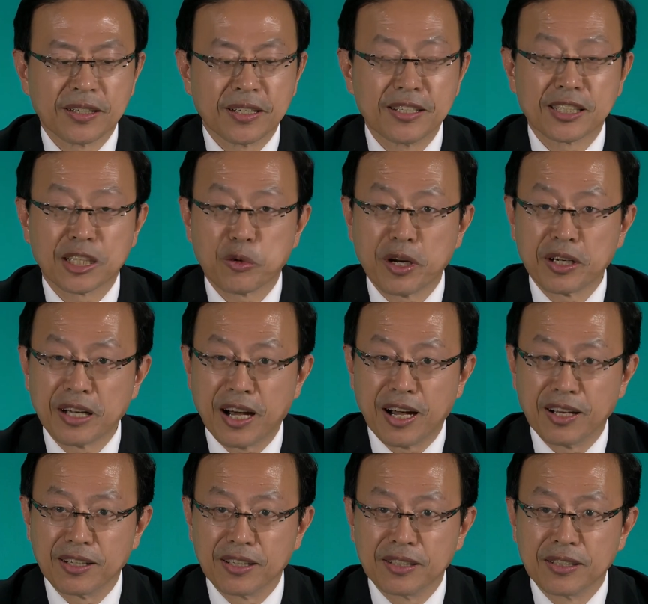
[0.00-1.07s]
in Seram
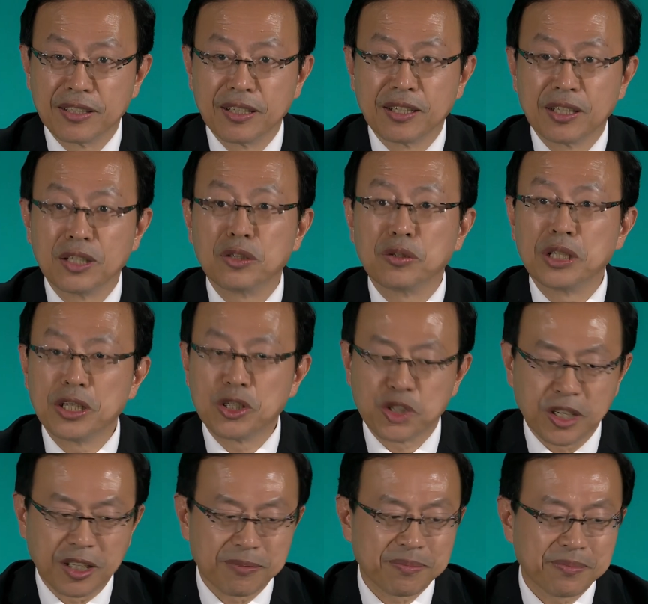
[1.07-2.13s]
Island, Indonesia.